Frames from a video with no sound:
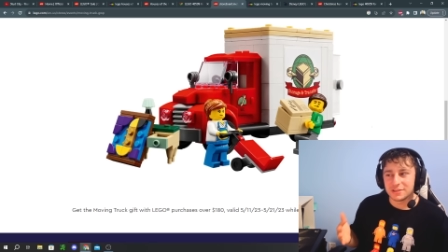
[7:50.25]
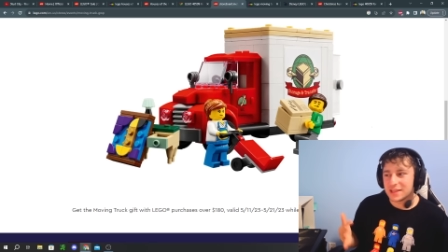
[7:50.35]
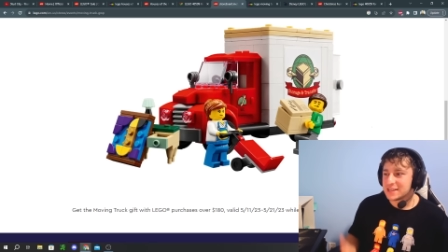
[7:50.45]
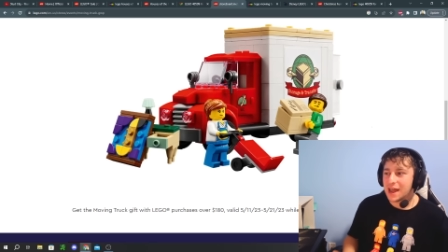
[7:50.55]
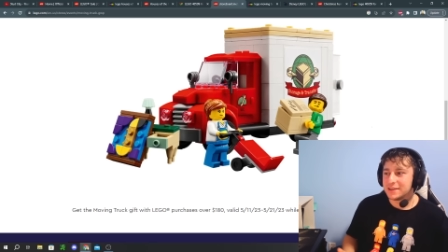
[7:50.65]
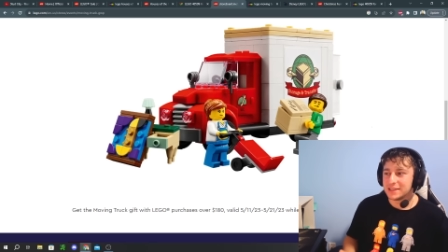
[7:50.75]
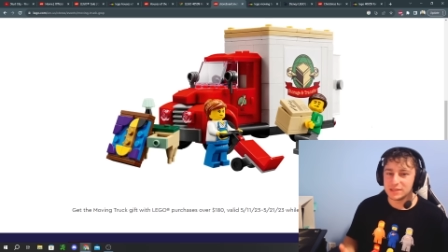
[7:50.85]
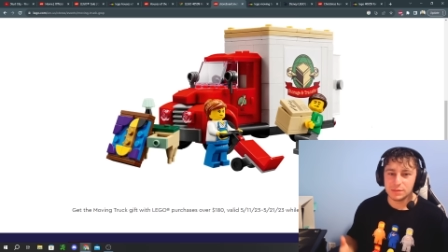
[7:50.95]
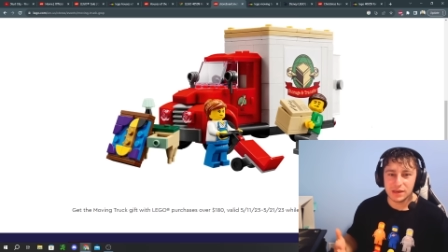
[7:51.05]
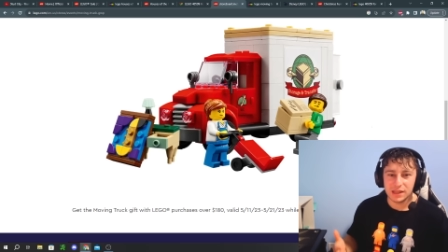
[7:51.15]
that's not
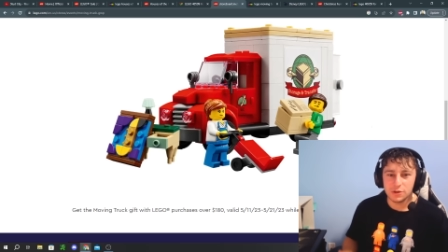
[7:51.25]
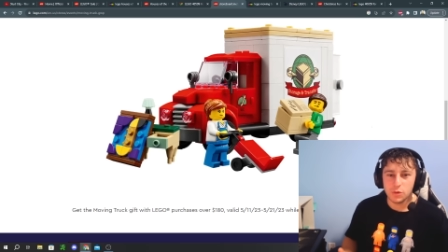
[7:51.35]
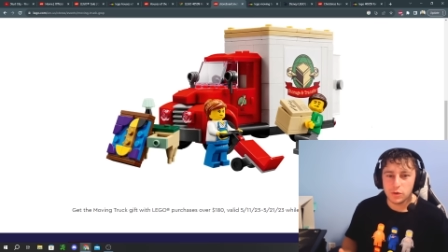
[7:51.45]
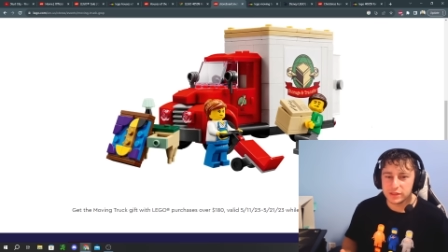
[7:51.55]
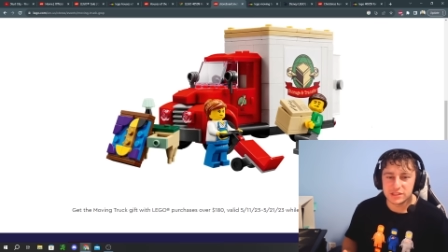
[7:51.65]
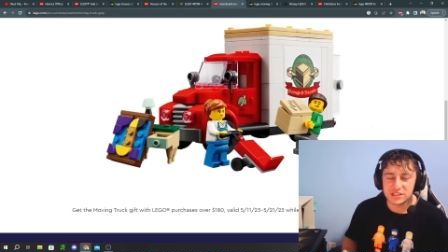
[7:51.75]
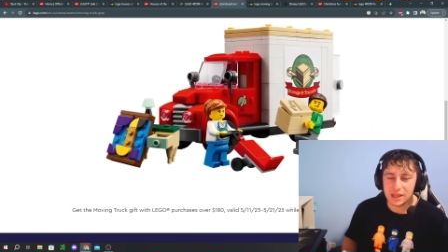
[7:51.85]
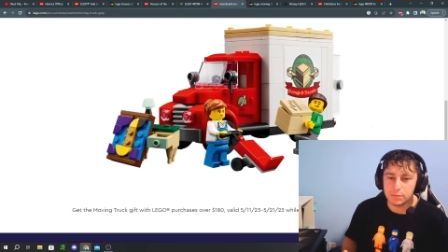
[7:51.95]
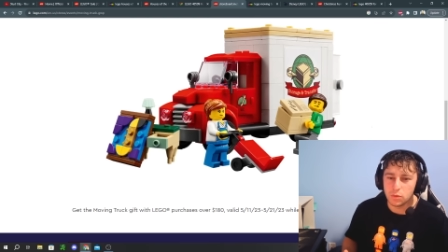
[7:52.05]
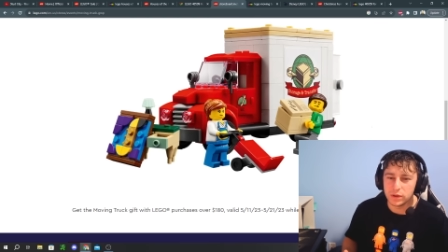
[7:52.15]
Disney, meaning you won't get the
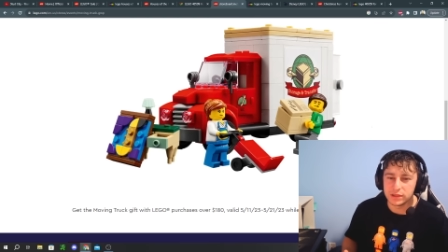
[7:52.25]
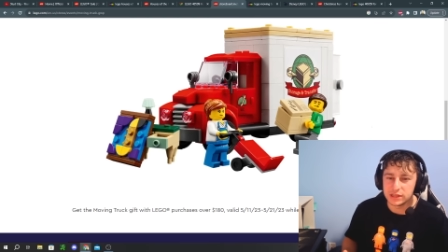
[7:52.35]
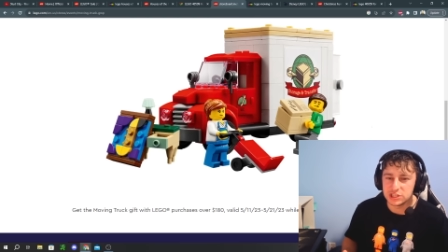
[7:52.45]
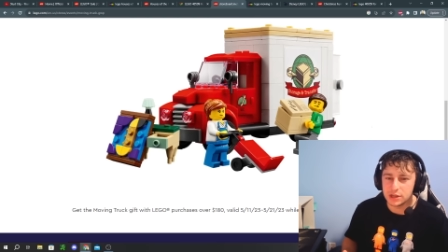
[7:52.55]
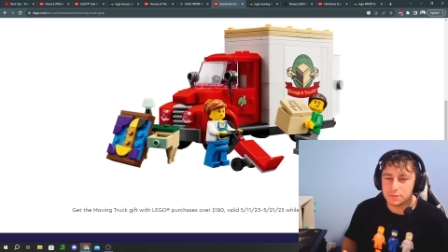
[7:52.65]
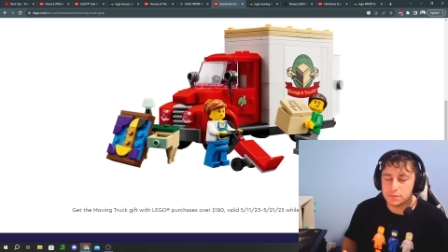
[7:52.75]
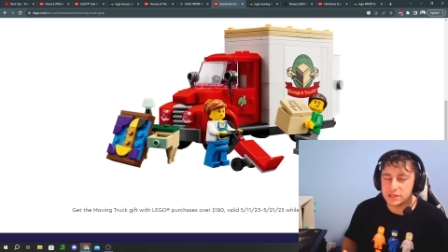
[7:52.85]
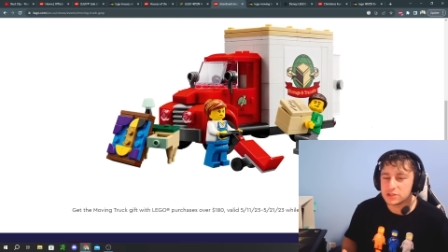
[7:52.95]
Steamboat Willie G W P.